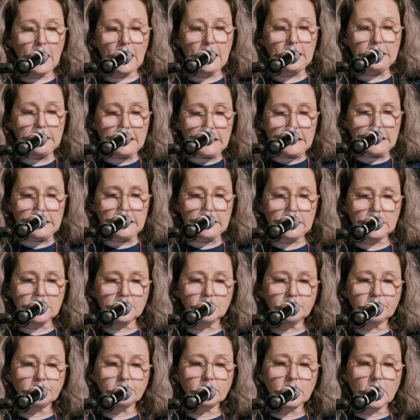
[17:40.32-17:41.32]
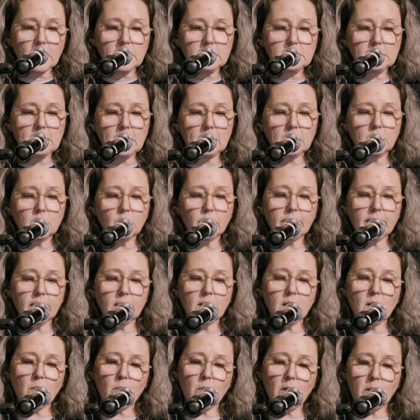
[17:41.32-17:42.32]
Another is that
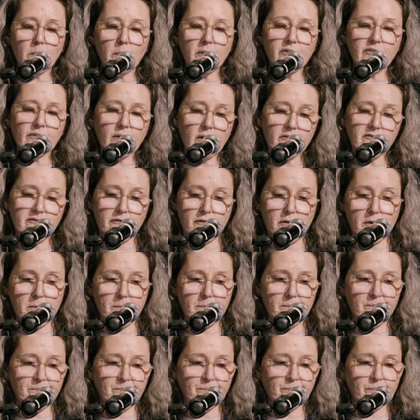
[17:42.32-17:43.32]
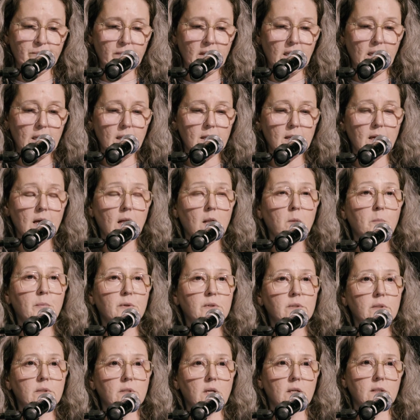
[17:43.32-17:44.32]
looking at where we've come from can help
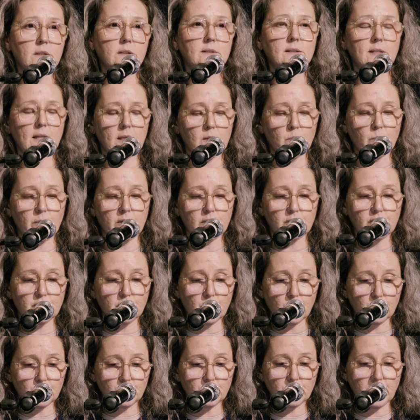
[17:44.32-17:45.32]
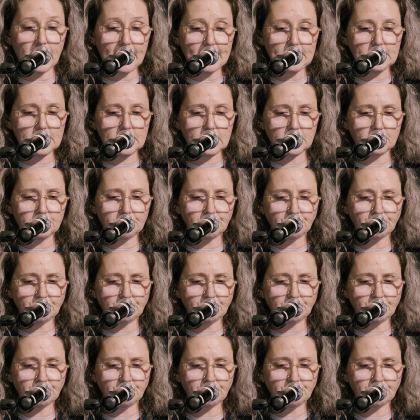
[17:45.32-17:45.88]
us understand where to go to next.